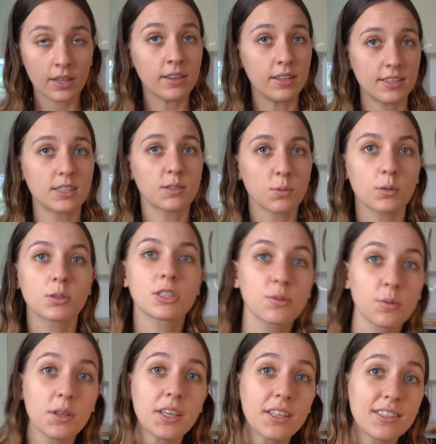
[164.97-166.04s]
This is what's
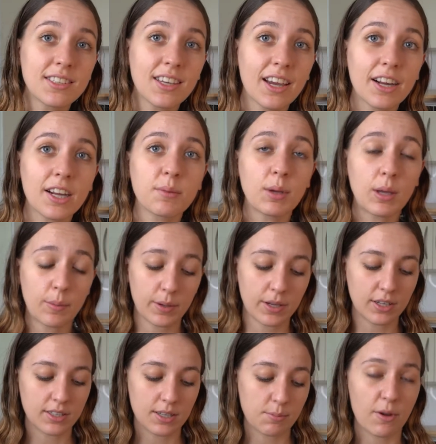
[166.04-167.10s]
really scaring me
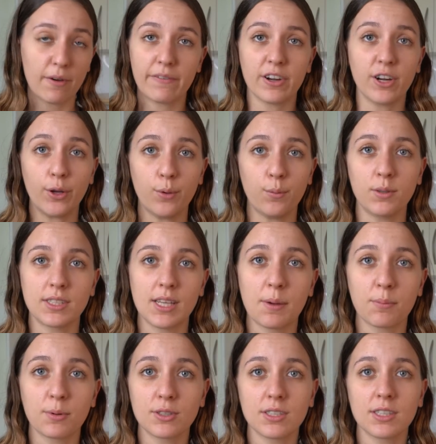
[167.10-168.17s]
because I'm not very good with
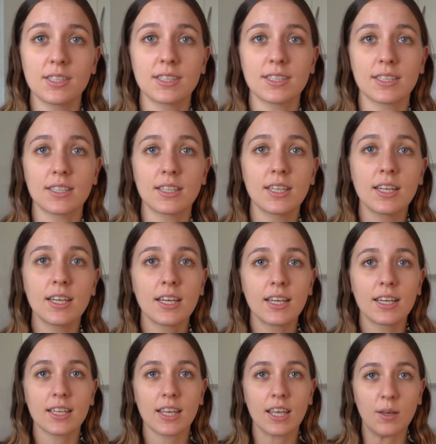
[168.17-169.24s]
temperatures and
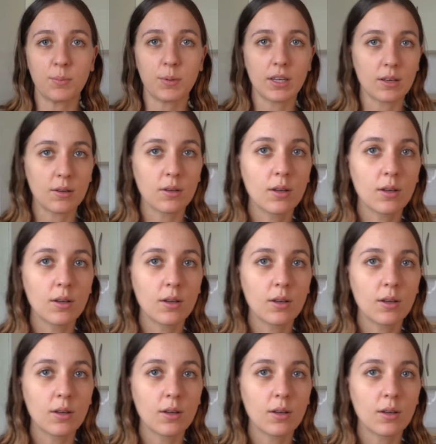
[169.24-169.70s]
keeping